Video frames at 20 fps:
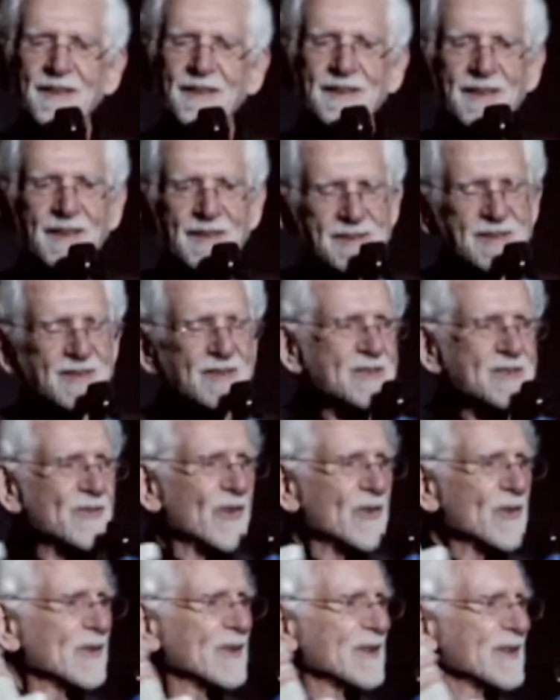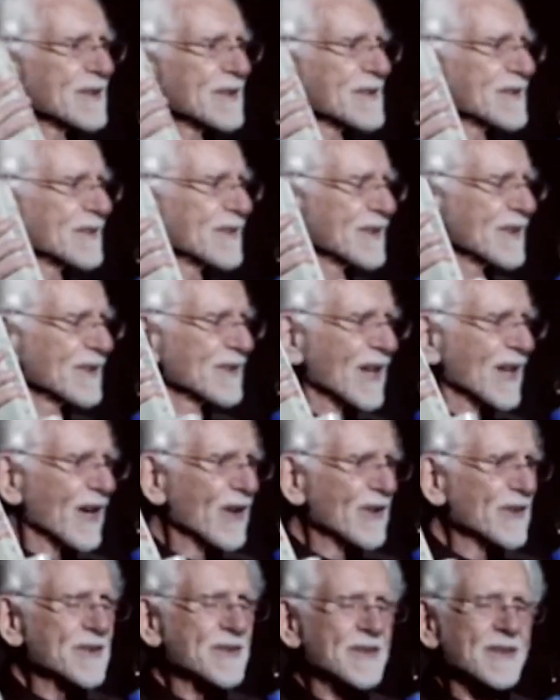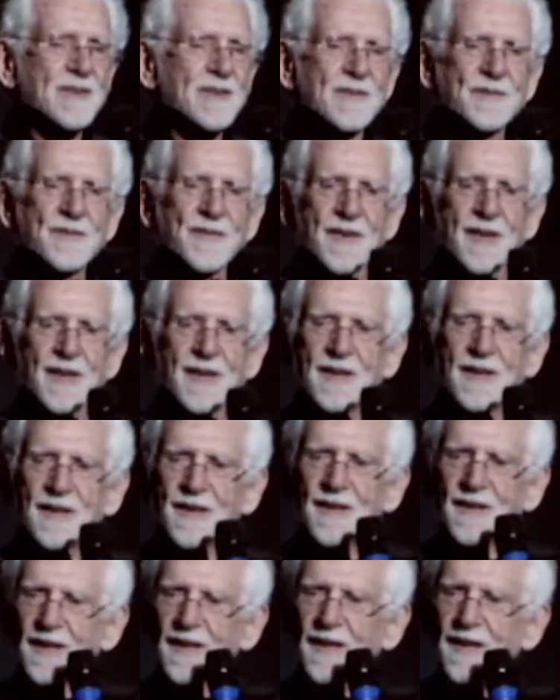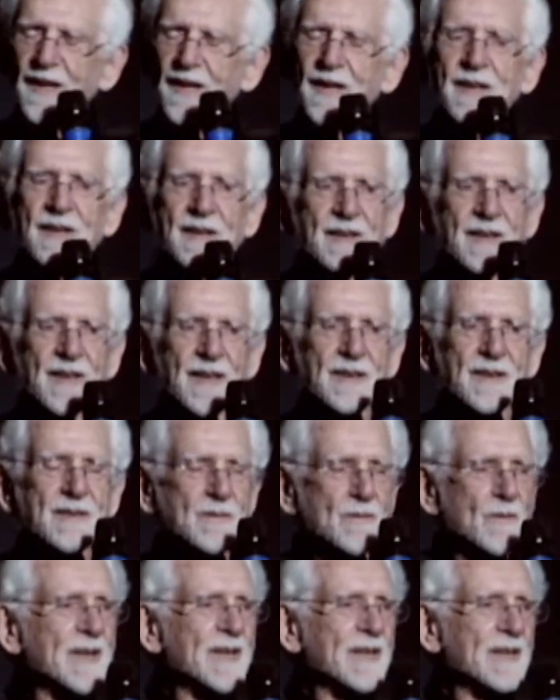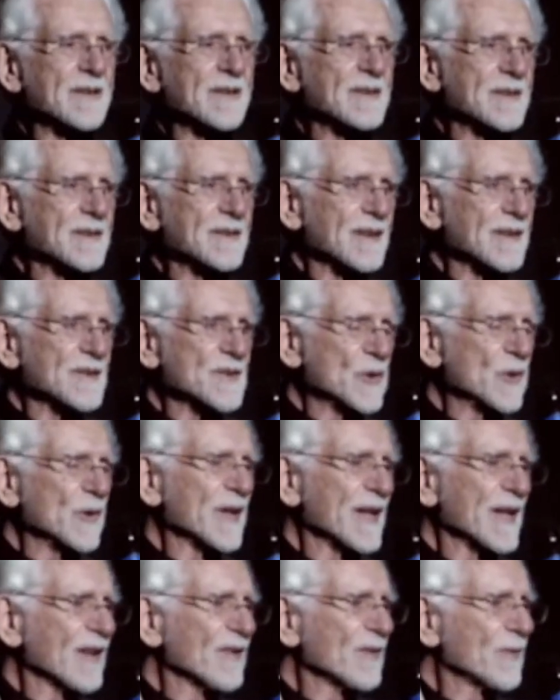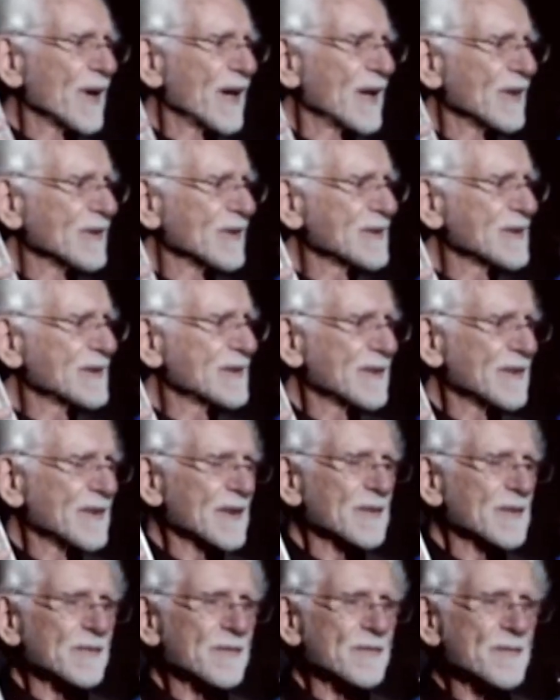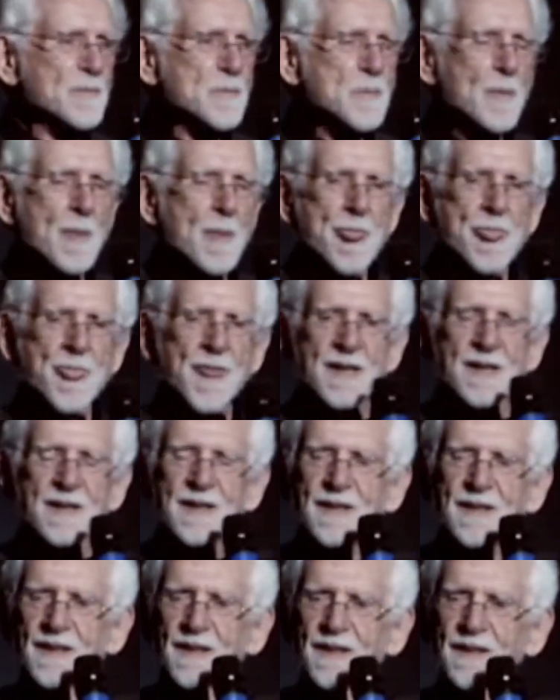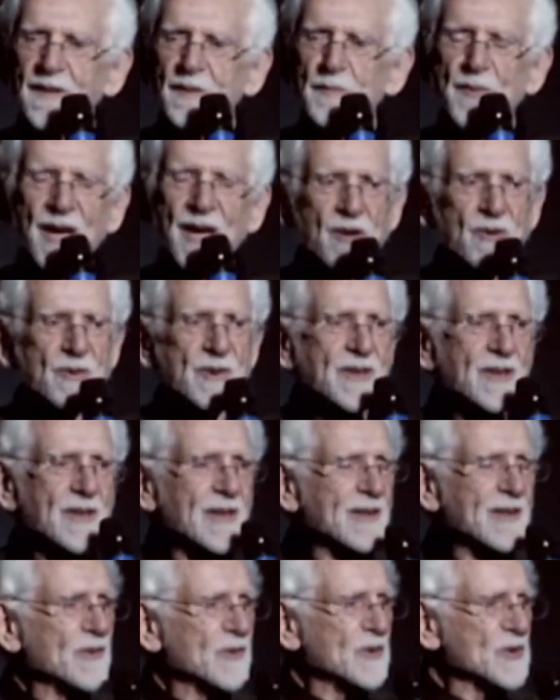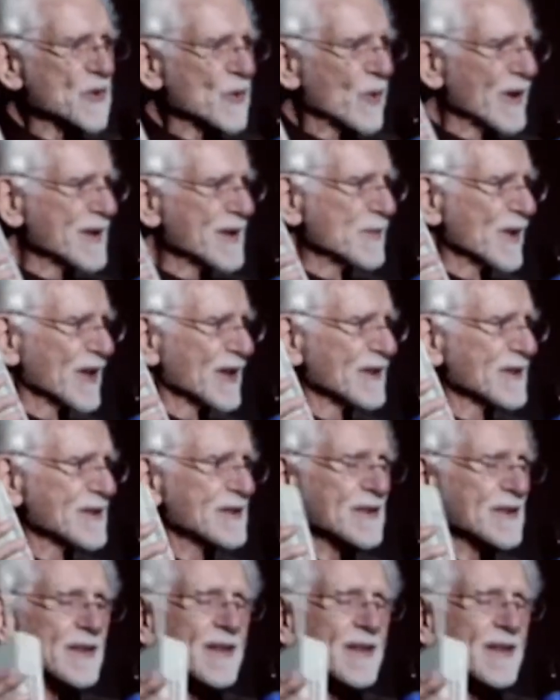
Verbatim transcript: Yes, this phone is a little large, uh, and it weighed uh, two and a half pounds. The, uh, the battery life was 20 minutes.